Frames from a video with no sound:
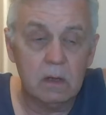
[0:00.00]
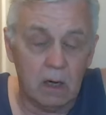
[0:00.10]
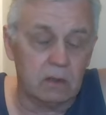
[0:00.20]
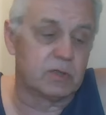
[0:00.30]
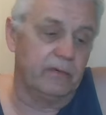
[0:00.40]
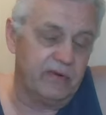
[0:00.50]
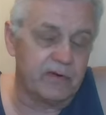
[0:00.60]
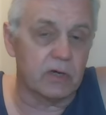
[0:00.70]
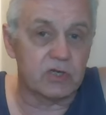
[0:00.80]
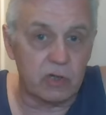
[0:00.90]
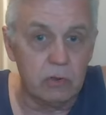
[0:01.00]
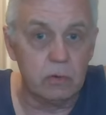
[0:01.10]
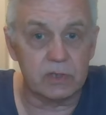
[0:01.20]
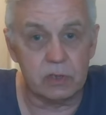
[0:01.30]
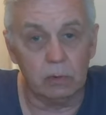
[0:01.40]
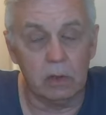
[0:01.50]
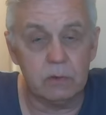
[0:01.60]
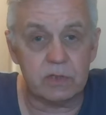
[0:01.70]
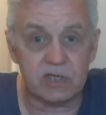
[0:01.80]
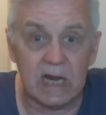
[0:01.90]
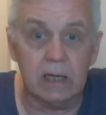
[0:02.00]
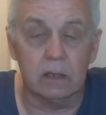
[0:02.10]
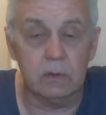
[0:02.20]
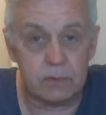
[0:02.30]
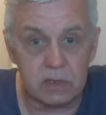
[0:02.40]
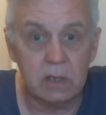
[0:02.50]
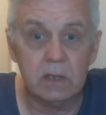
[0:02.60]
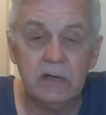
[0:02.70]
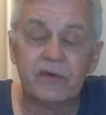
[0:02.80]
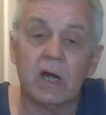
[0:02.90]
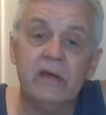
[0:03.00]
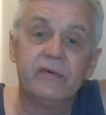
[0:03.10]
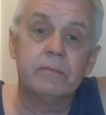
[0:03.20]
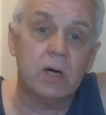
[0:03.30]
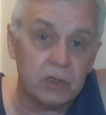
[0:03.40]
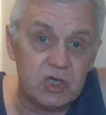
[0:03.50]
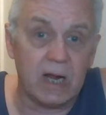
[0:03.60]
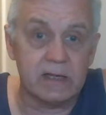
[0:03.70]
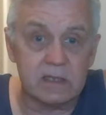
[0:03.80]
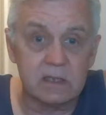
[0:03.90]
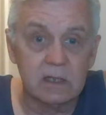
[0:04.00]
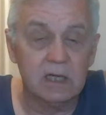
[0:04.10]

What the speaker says: Also, if you've got a screw or two loose, a slate loose, you've got even more chance.